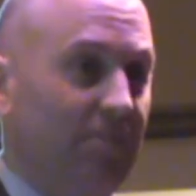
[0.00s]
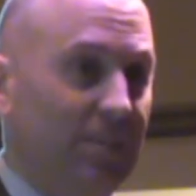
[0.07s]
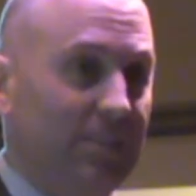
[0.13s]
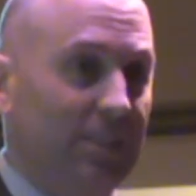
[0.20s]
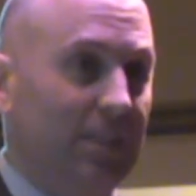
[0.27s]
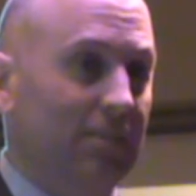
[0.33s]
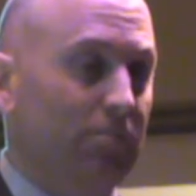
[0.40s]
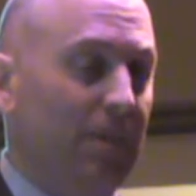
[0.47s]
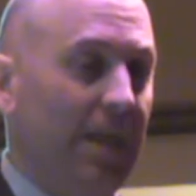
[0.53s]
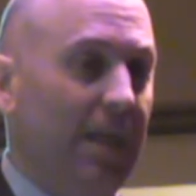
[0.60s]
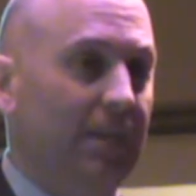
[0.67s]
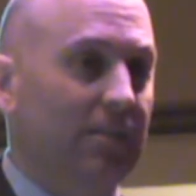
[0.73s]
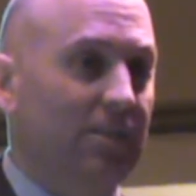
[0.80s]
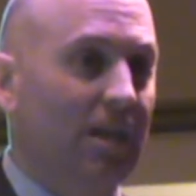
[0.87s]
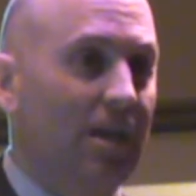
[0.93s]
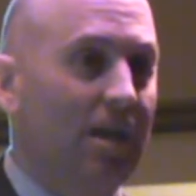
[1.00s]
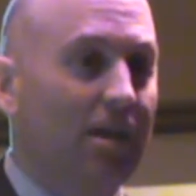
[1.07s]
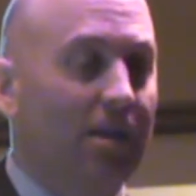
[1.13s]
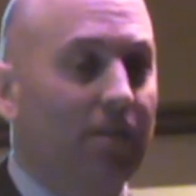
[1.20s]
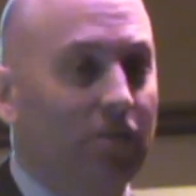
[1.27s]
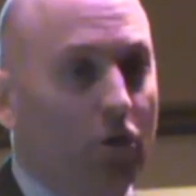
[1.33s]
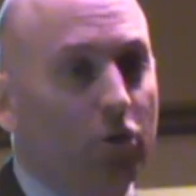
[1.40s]
Vincent expands,
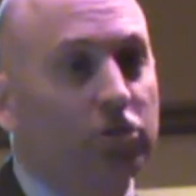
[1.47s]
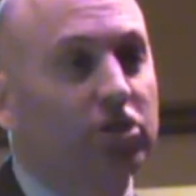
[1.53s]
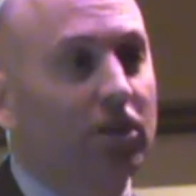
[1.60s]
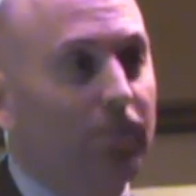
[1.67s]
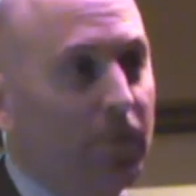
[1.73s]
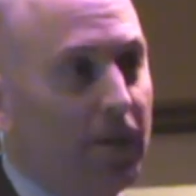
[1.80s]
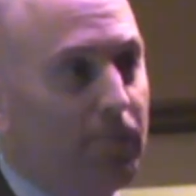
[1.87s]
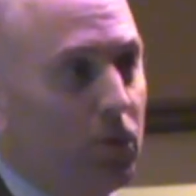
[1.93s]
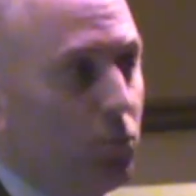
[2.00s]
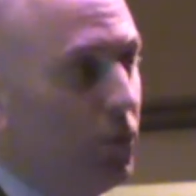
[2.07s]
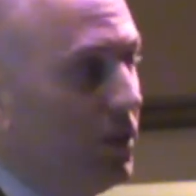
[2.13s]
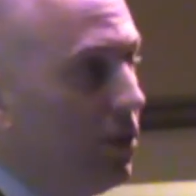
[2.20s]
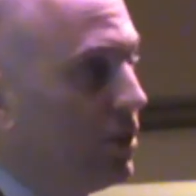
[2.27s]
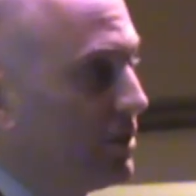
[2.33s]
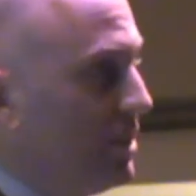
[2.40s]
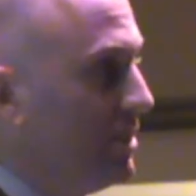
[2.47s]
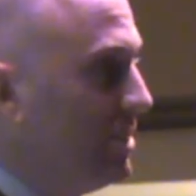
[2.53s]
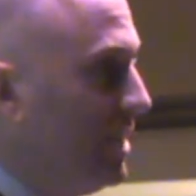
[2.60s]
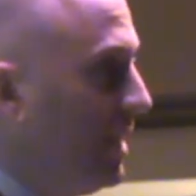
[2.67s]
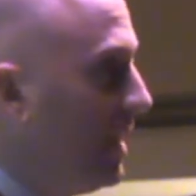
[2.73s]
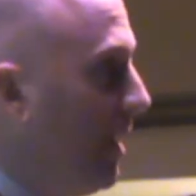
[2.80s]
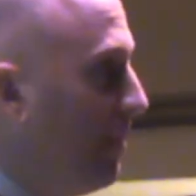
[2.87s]
those are the people we look to
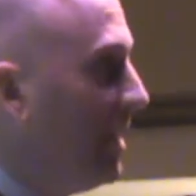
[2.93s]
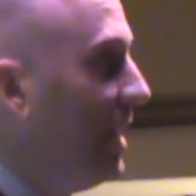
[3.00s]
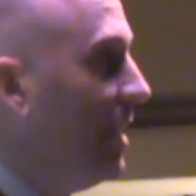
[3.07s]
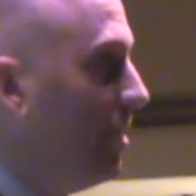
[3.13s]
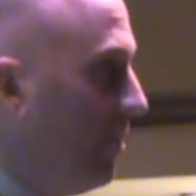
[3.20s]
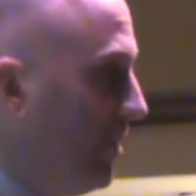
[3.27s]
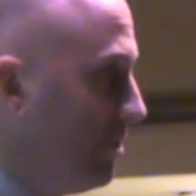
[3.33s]
see coming in on